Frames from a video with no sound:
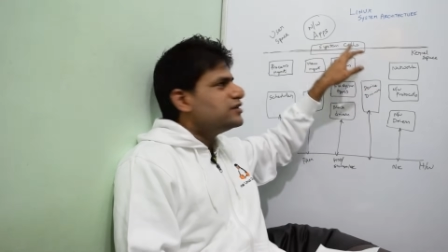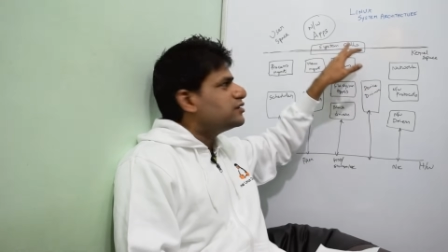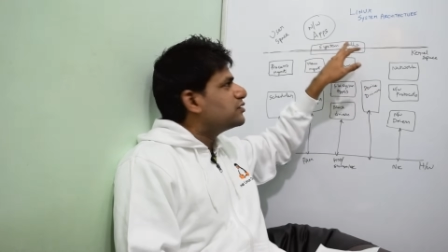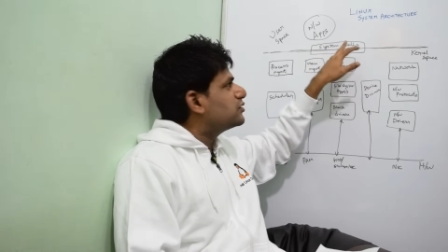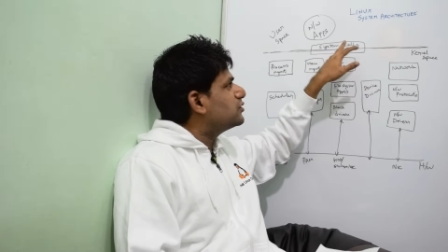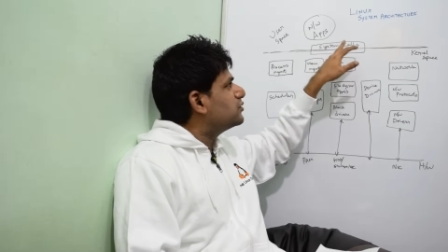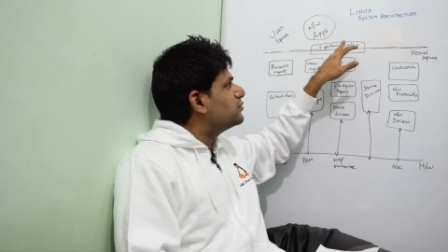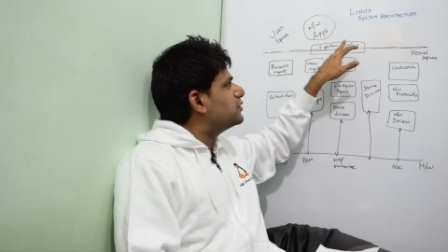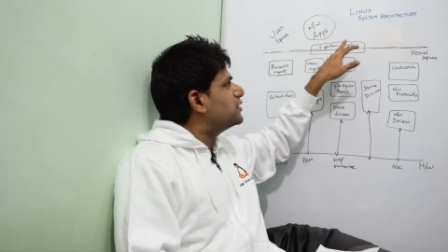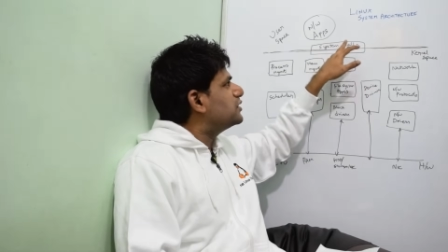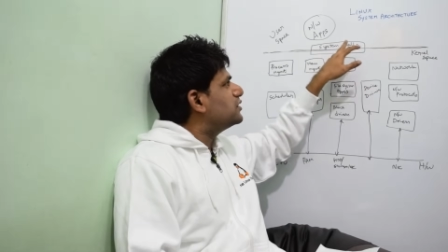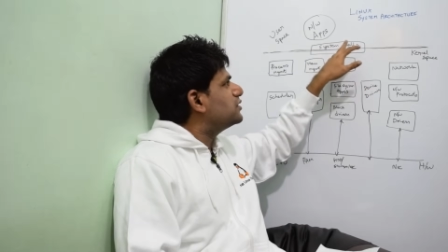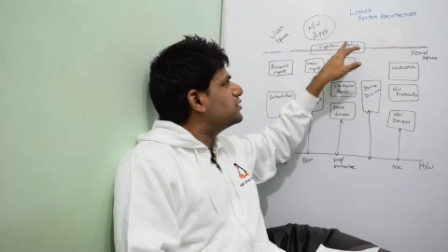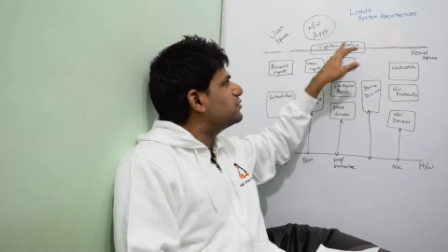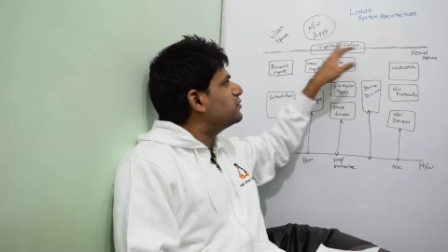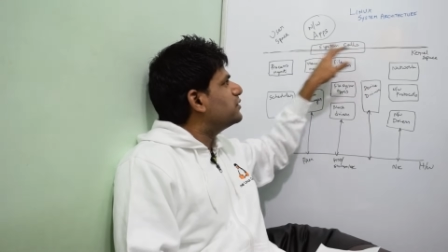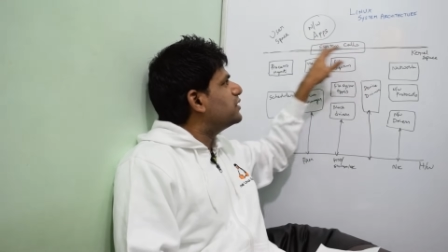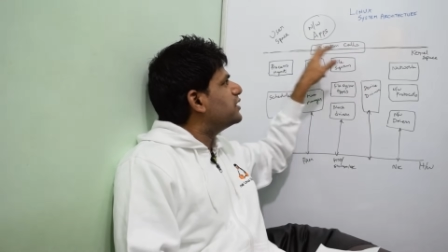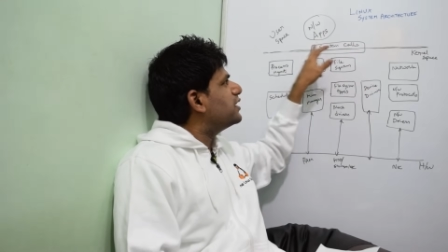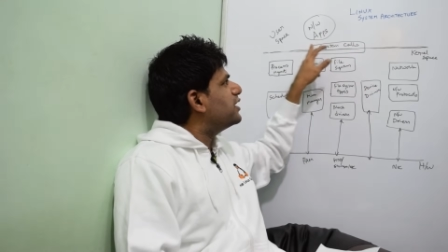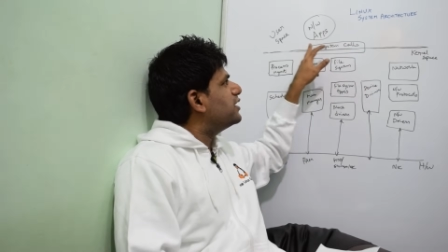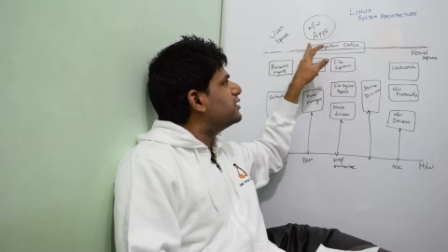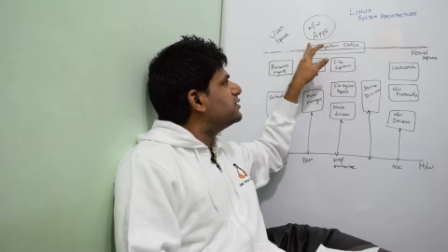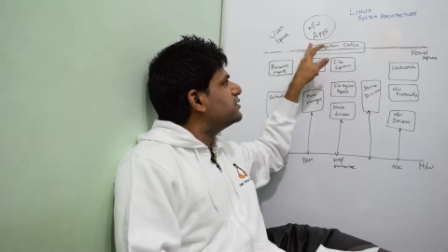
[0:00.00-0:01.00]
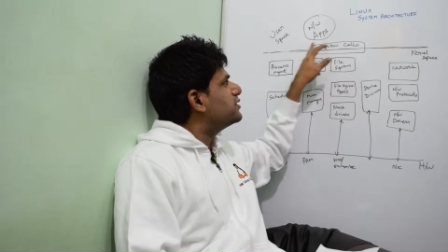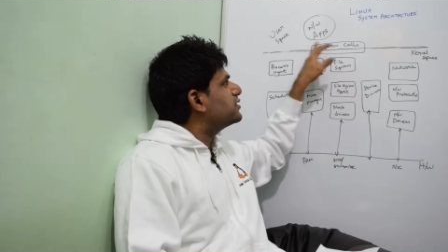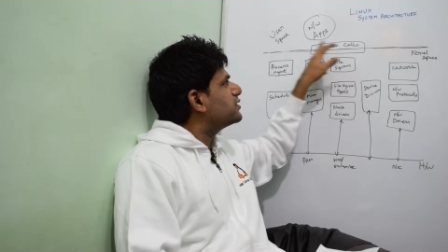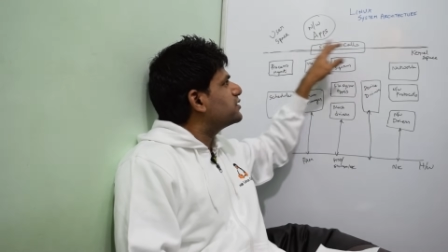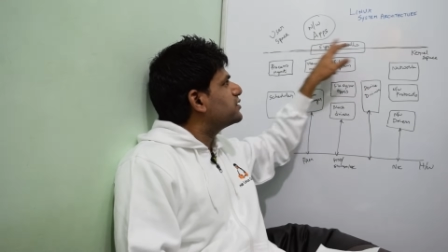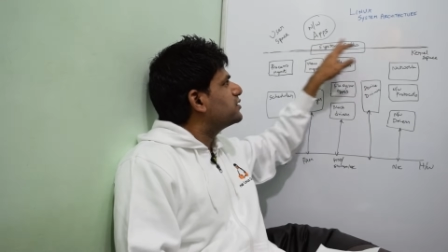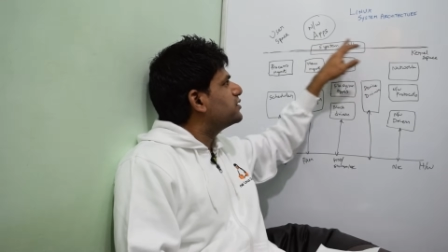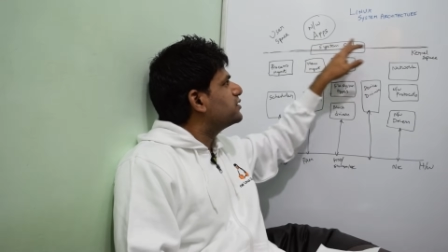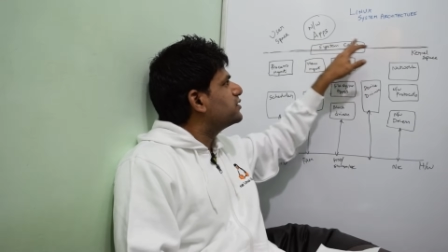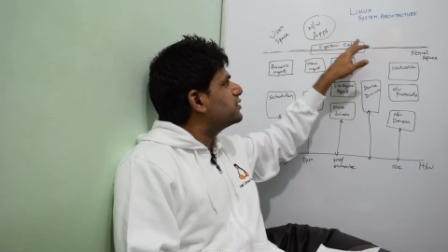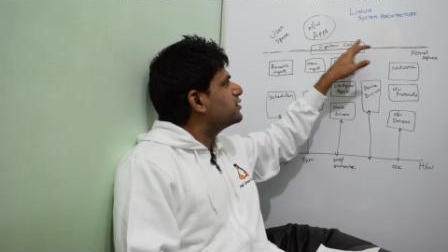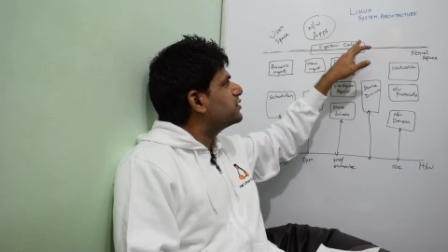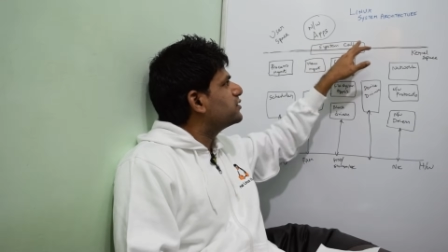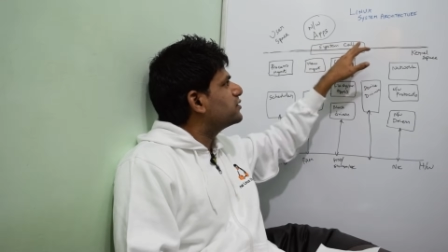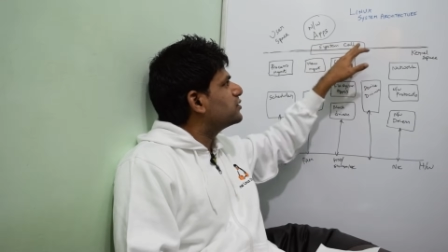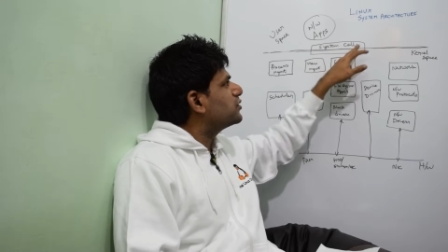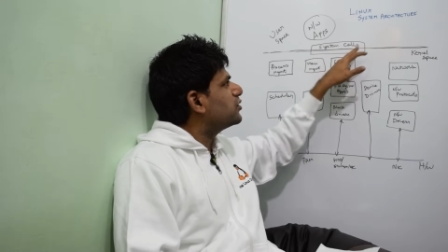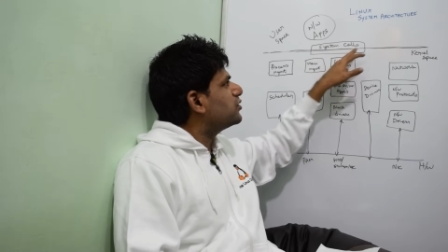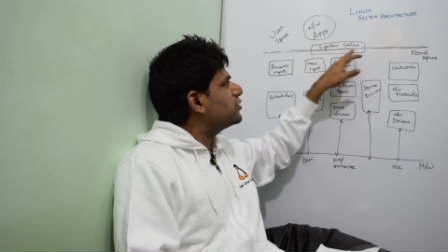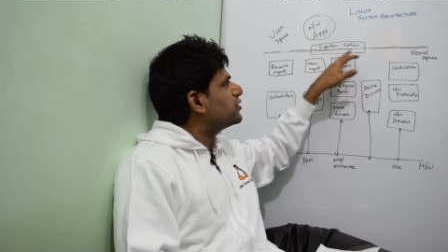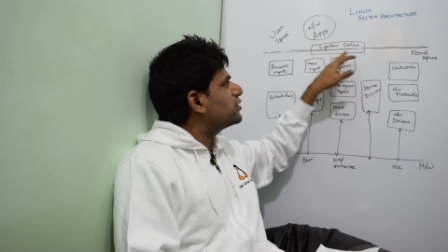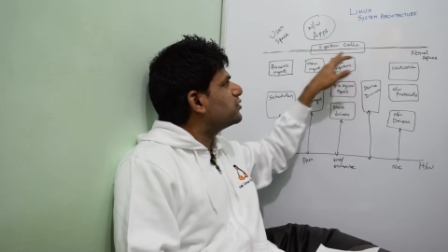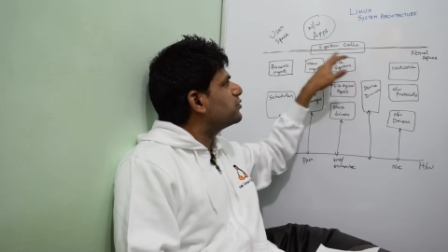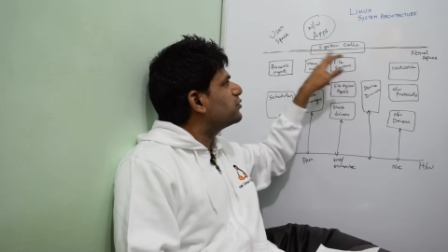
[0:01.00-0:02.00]
so which is why I just
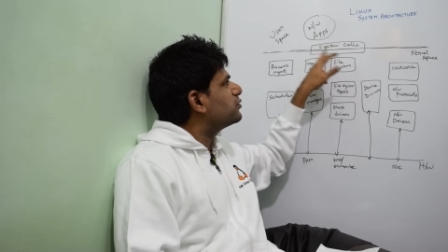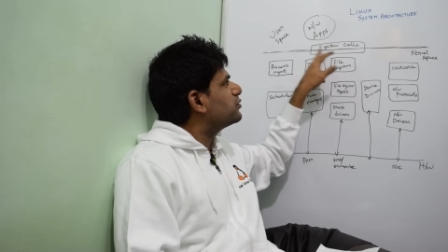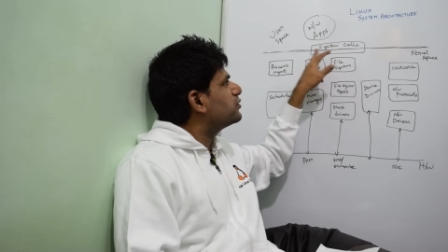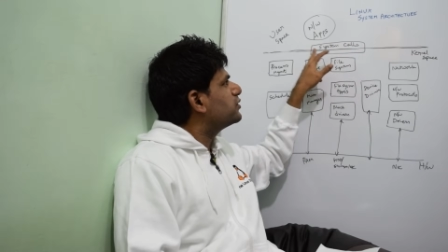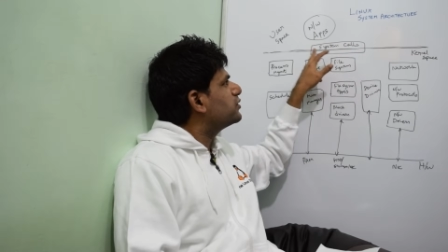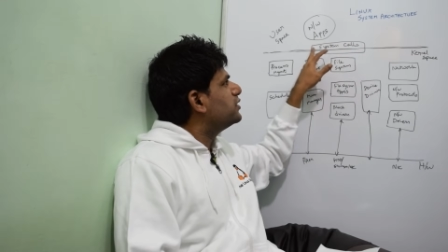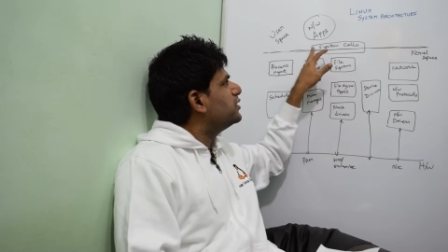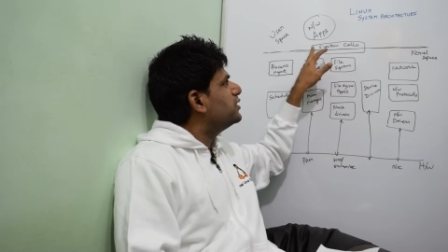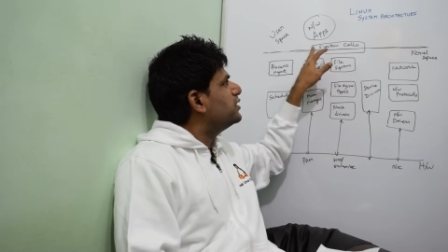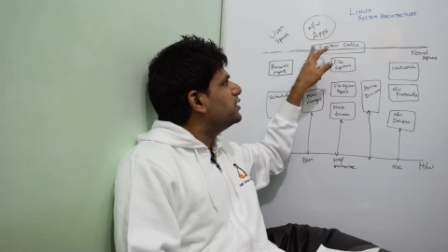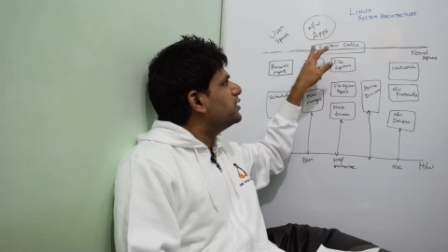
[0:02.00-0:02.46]
sort of